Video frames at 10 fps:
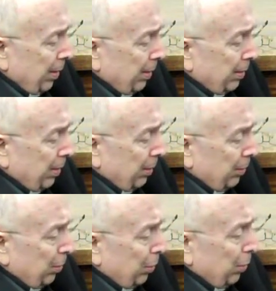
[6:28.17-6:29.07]
it's not
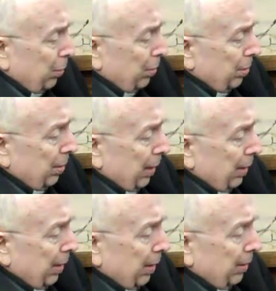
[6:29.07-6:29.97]
true that
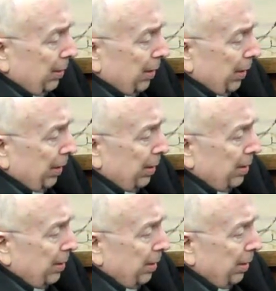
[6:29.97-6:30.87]
that is the case,
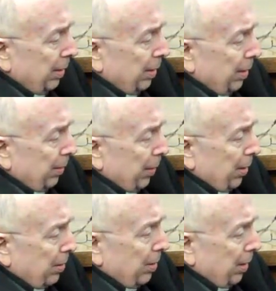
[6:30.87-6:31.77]

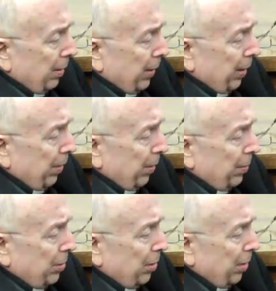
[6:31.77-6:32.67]
because many of them
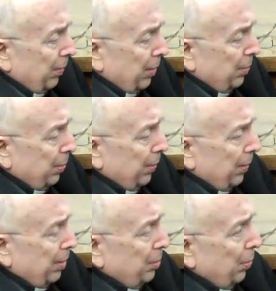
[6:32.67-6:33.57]
serve as
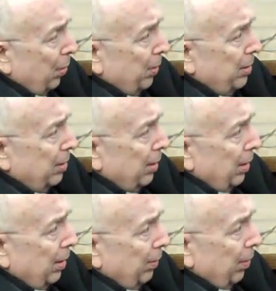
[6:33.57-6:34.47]
privileged moments
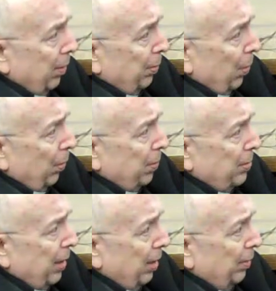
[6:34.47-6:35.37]
for the Pope
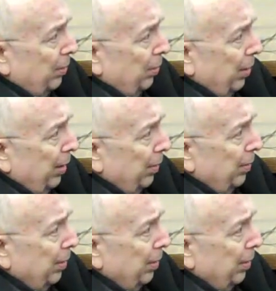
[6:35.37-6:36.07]
himself to give